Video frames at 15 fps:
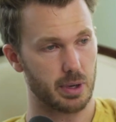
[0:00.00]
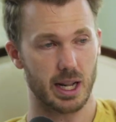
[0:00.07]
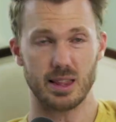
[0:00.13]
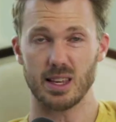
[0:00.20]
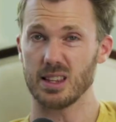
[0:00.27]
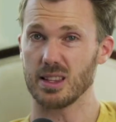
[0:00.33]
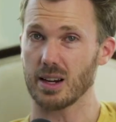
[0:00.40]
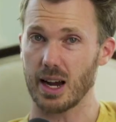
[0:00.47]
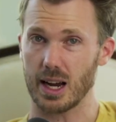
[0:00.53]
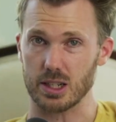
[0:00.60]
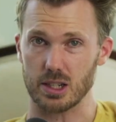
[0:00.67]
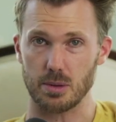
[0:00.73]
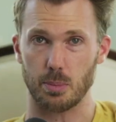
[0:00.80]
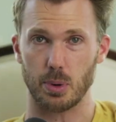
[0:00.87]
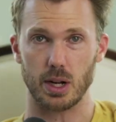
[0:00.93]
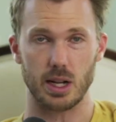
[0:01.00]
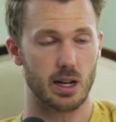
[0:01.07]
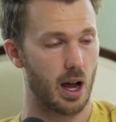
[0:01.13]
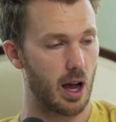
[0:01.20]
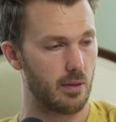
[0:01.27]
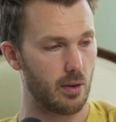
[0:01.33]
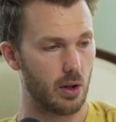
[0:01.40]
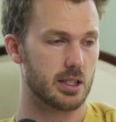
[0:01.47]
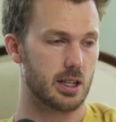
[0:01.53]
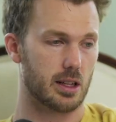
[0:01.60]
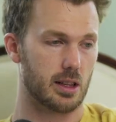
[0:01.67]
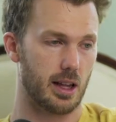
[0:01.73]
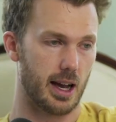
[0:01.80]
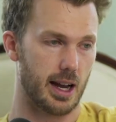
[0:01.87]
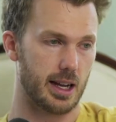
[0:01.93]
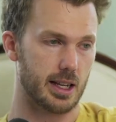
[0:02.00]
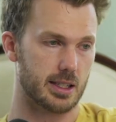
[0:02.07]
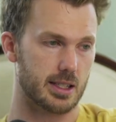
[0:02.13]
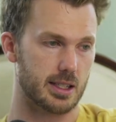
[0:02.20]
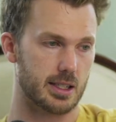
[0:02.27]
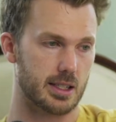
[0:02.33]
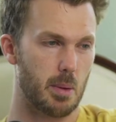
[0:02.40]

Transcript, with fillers: but I think they're actually pretty novel to clients,